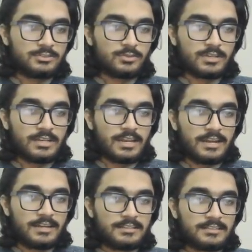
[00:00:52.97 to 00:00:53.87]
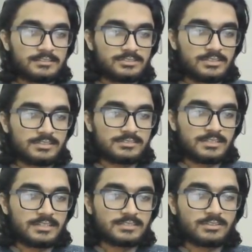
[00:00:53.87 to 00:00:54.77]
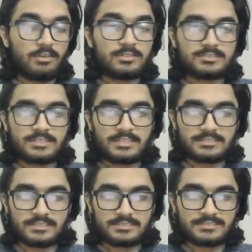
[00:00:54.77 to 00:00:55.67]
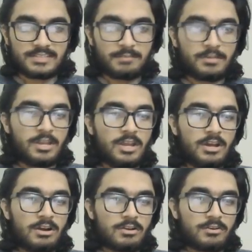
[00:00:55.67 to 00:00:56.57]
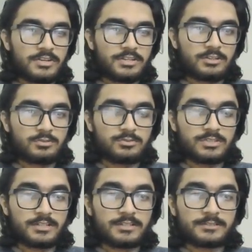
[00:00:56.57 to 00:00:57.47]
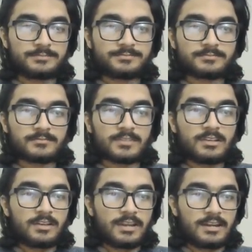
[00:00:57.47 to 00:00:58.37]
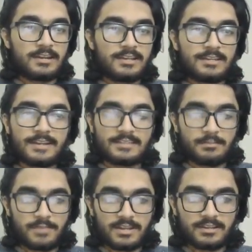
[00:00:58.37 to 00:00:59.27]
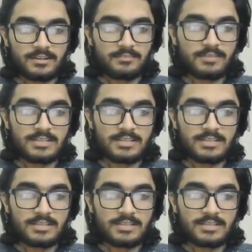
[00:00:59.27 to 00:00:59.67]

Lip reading: You can add the general settings, all the settings are same according to the headline and the paragraph.